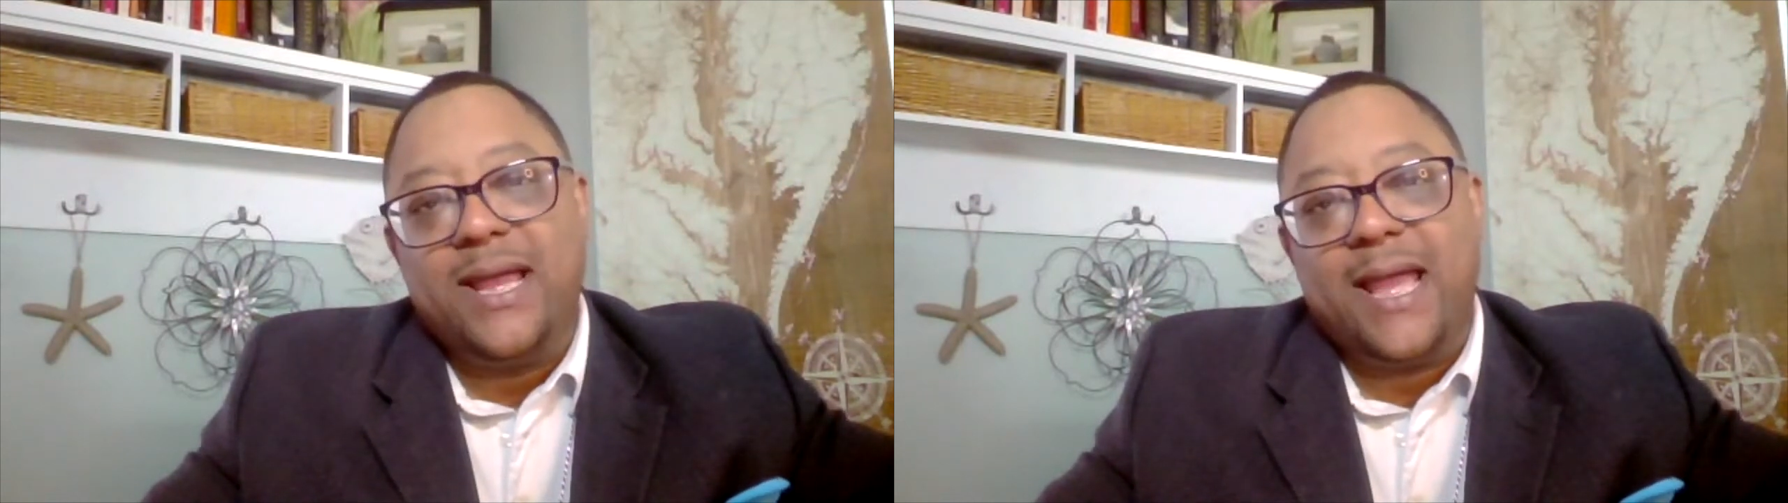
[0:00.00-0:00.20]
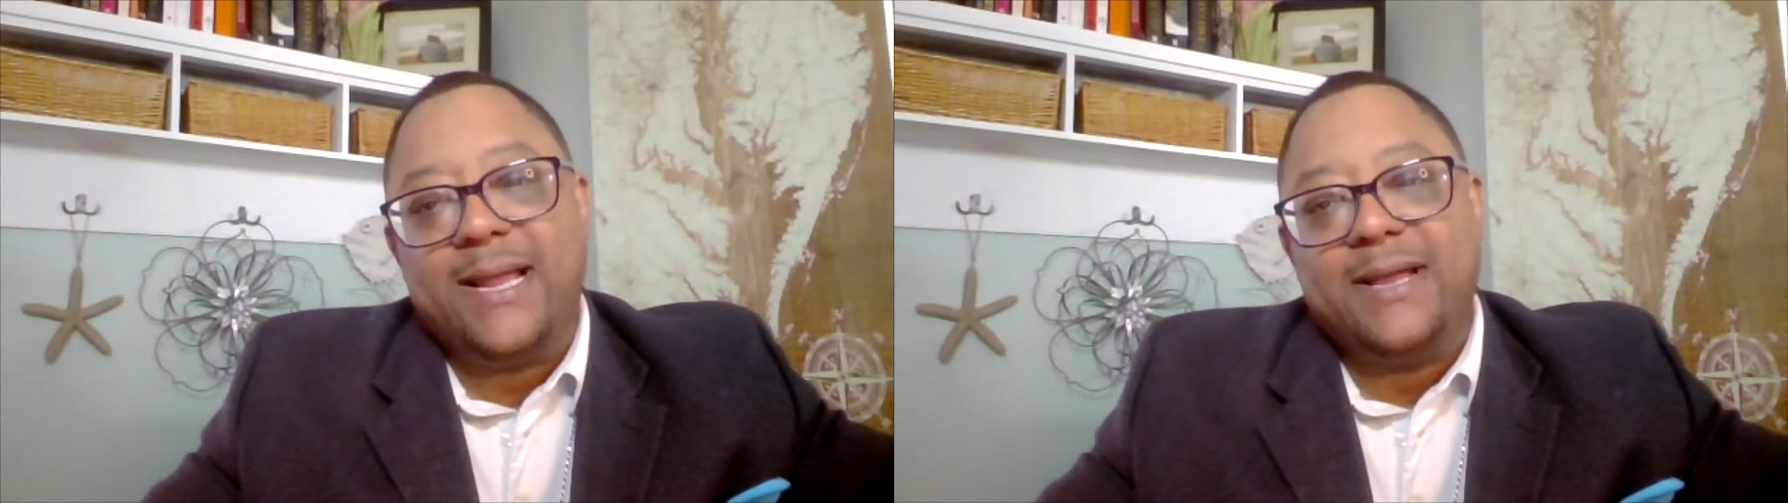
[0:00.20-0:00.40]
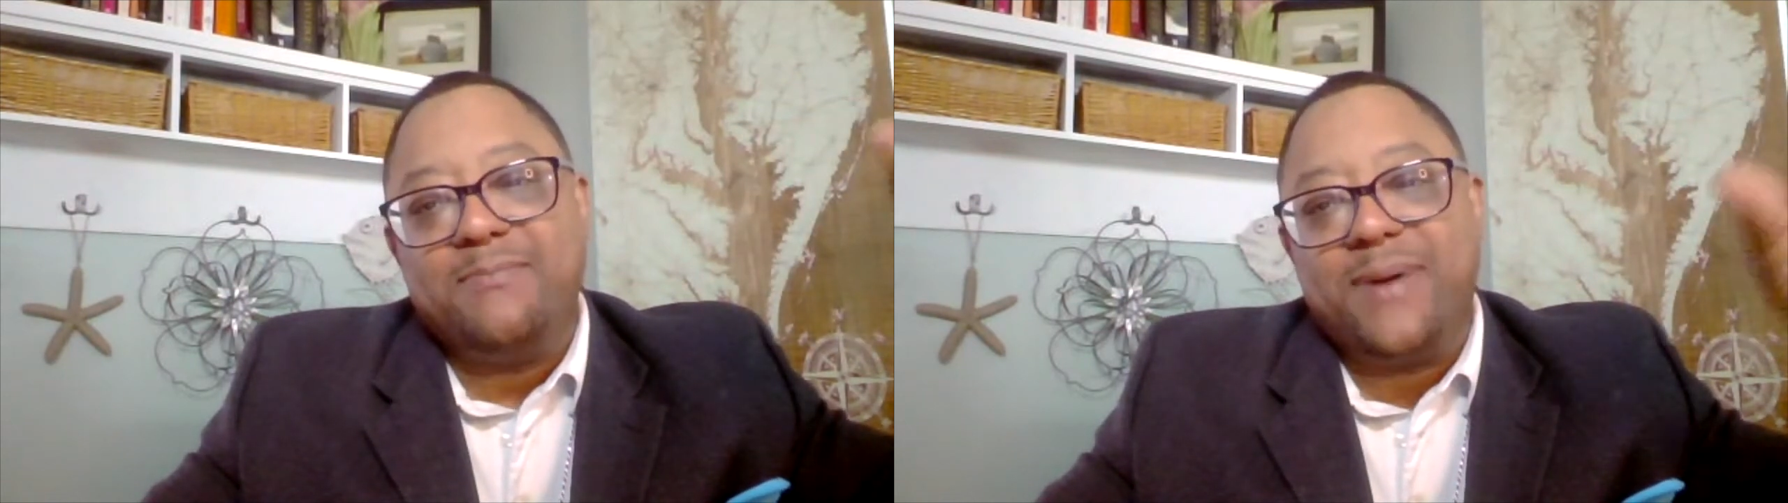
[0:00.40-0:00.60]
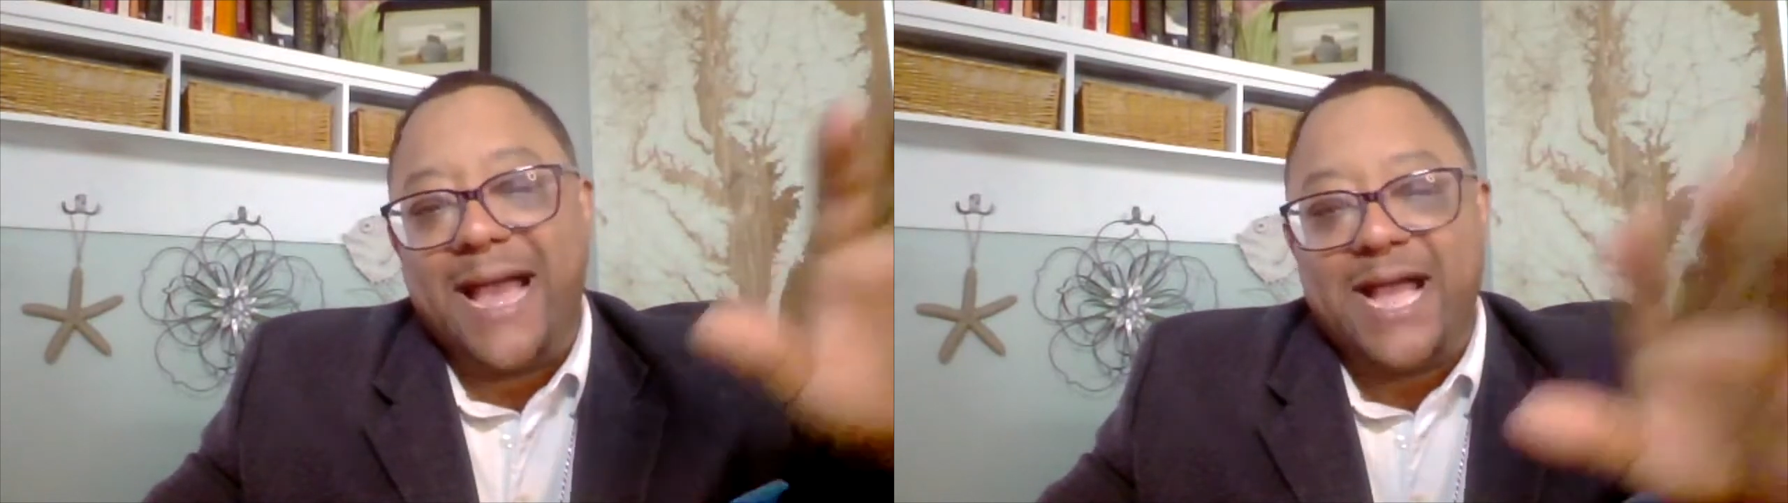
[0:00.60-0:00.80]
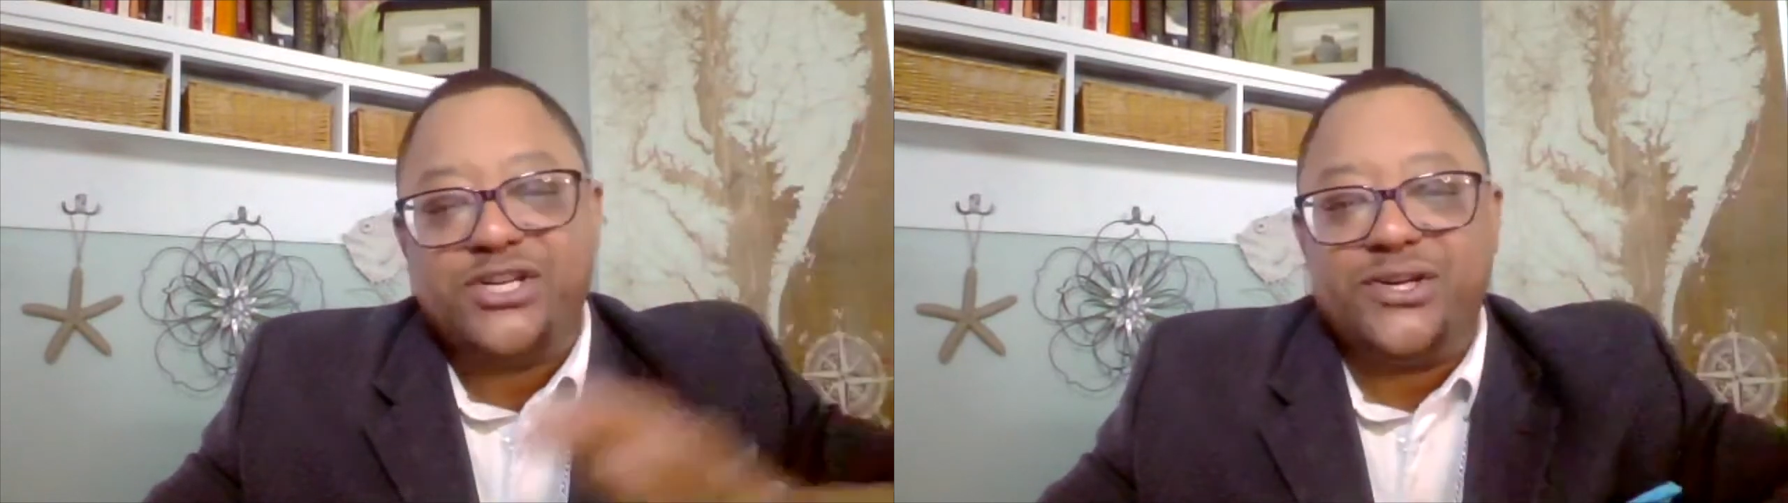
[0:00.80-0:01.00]
and
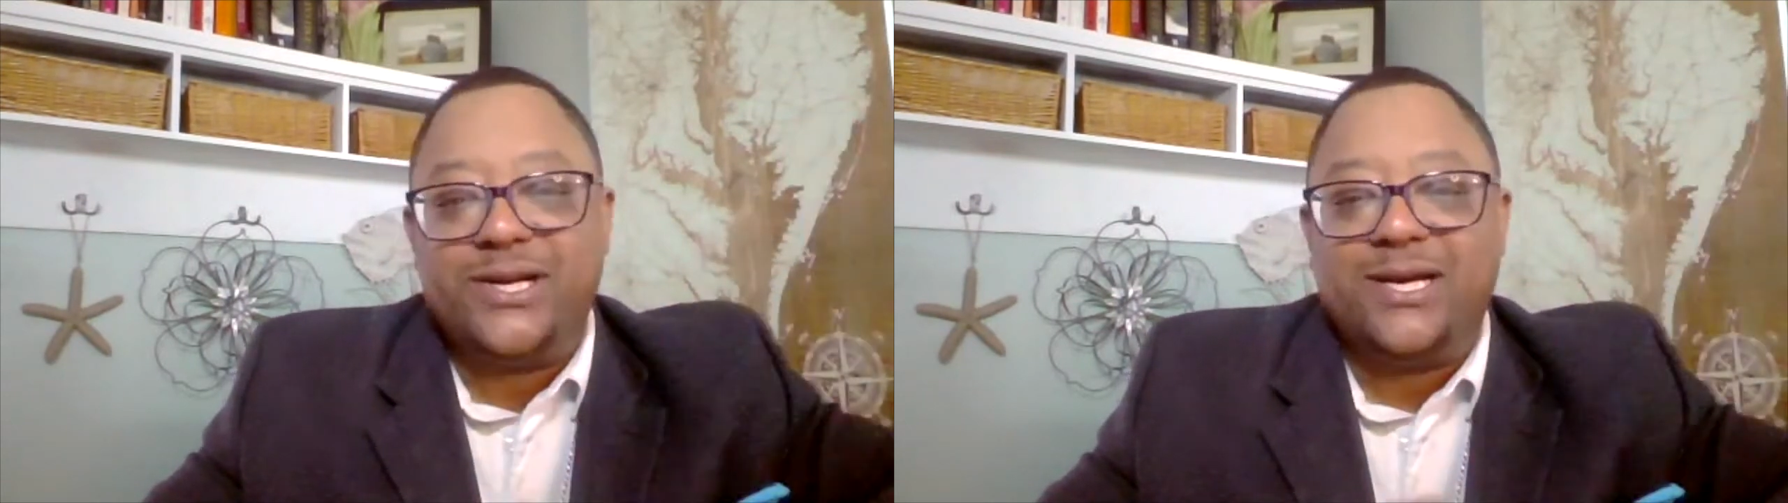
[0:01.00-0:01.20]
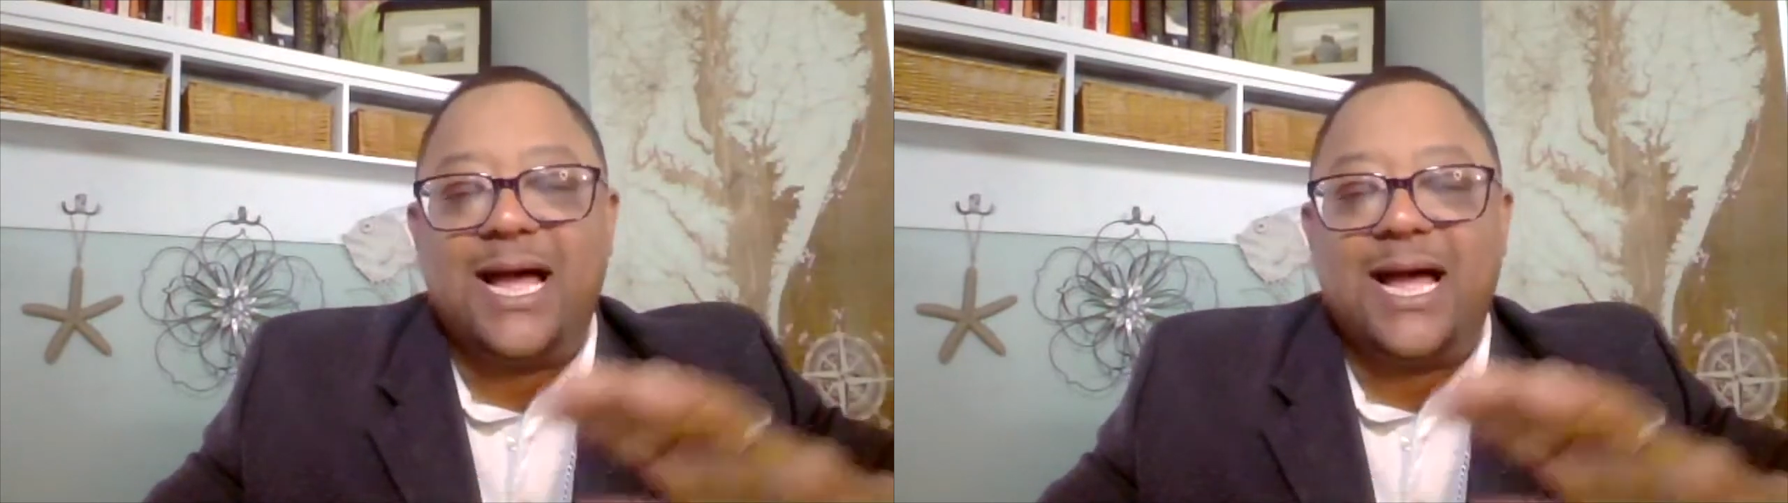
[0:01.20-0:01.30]
compassionate